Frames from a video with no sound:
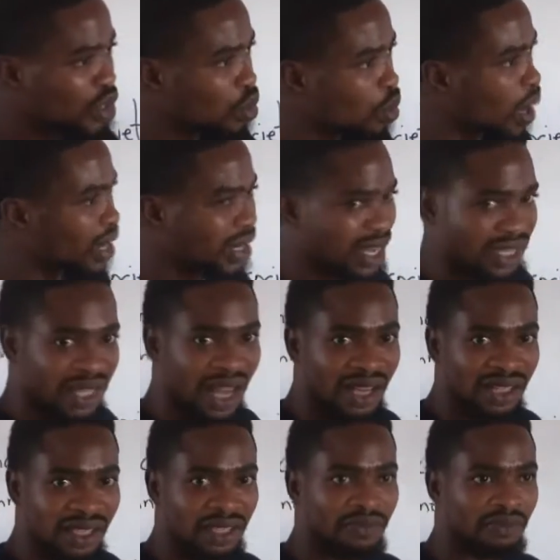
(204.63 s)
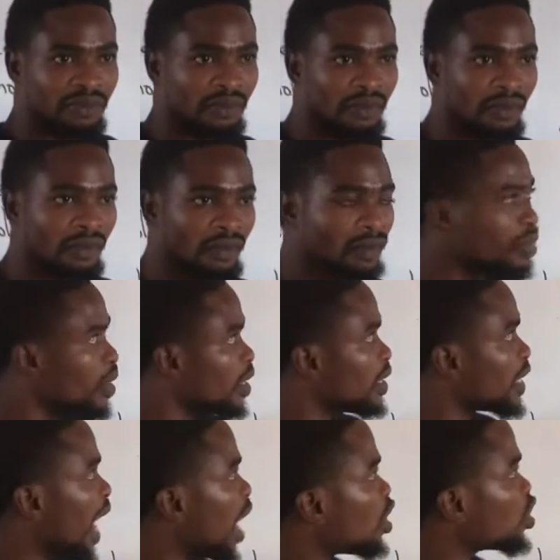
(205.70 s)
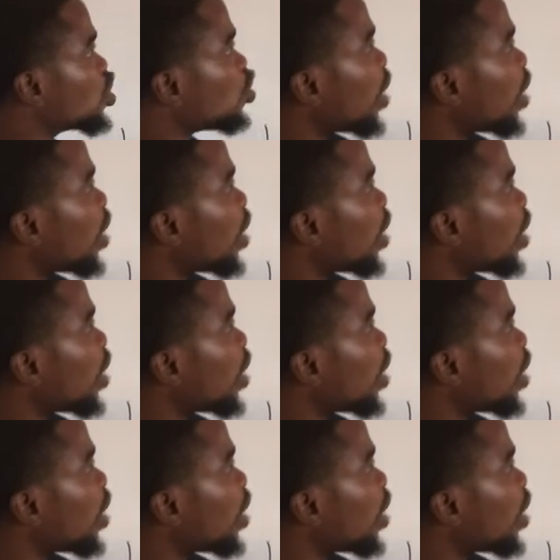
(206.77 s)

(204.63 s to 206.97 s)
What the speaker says: to understand. Now to